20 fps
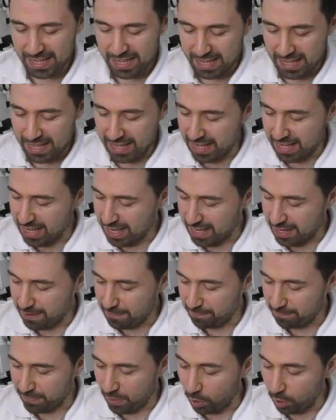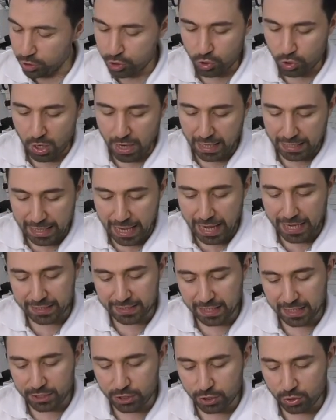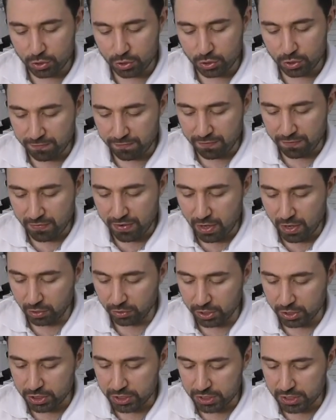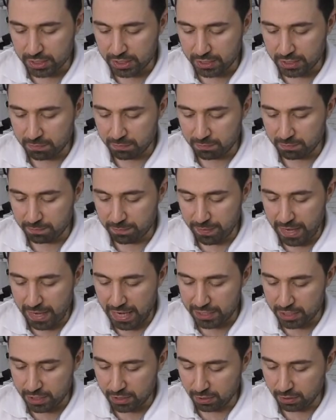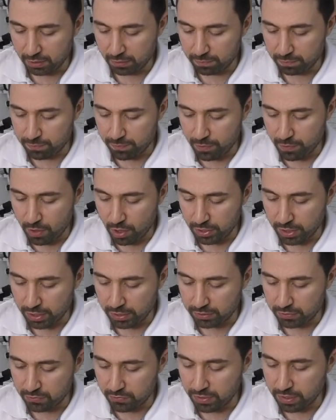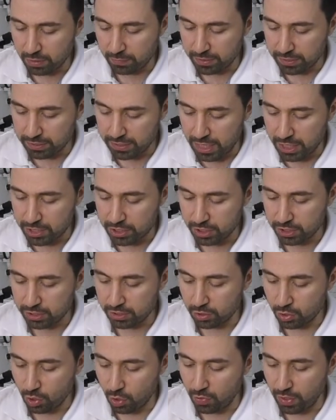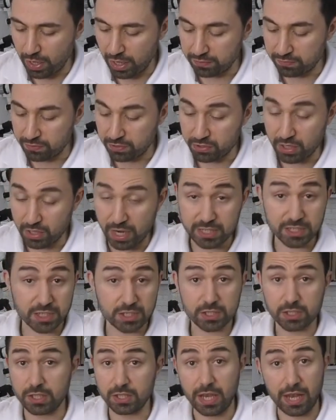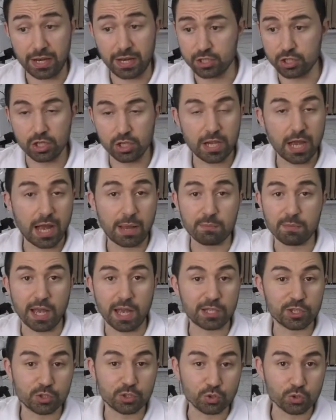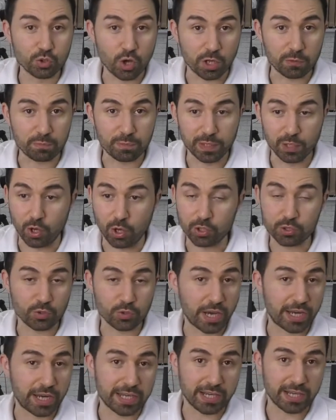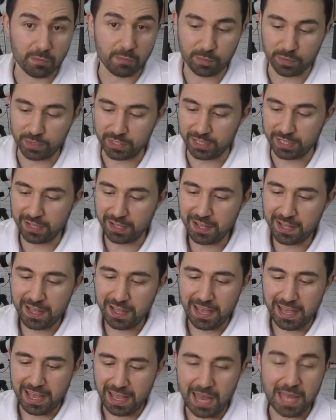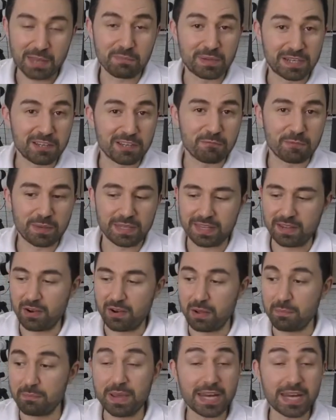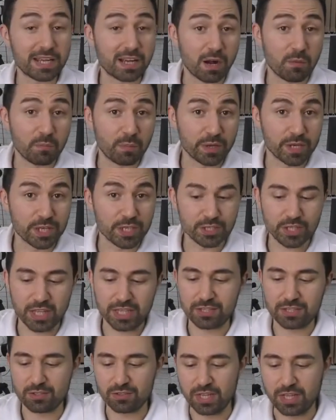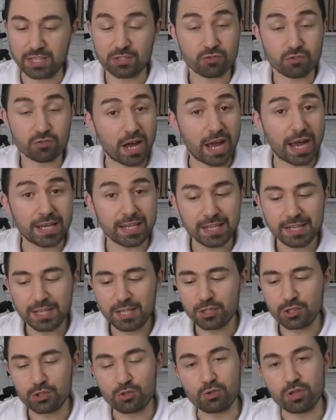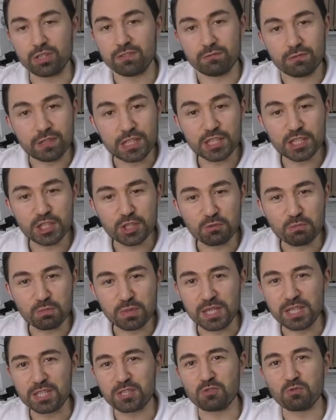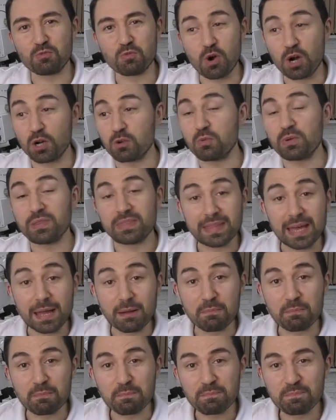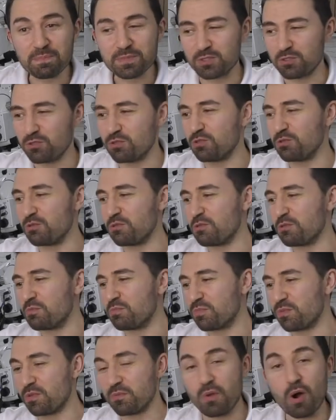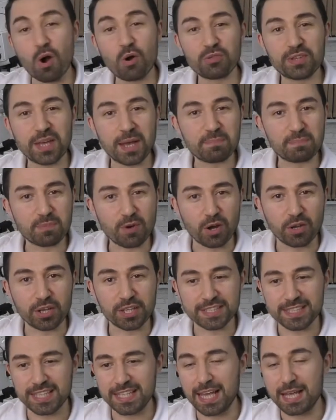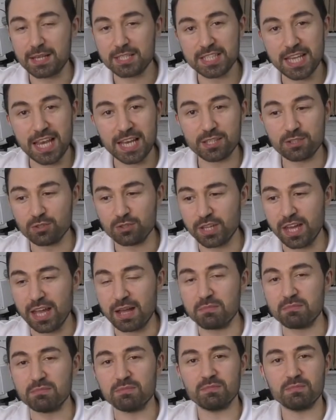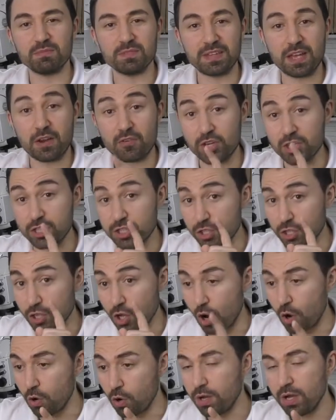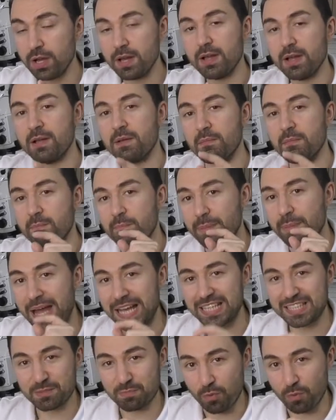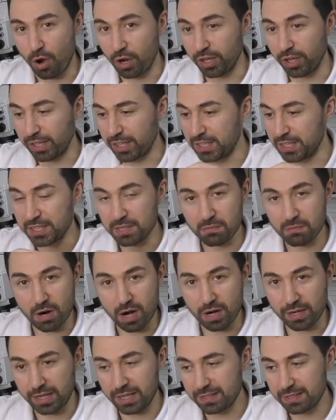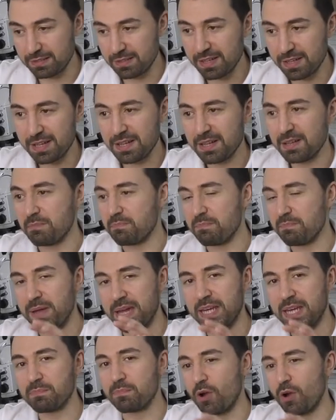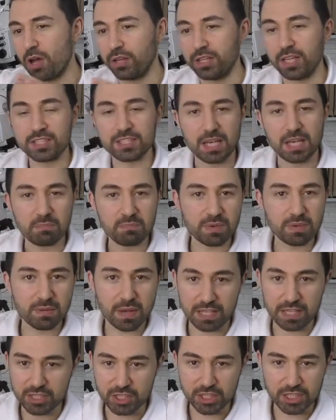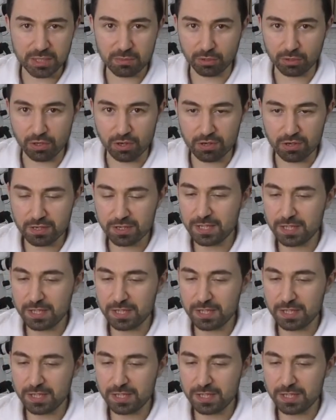Also, I like that you have very honest, impartial product recommendation, no advertisers. Actually, I do not belong to any company. And believe me, there are many companies that try to convince me to work with them, to promote their products. And I say to them, there is no best product in the market. Many products are similar.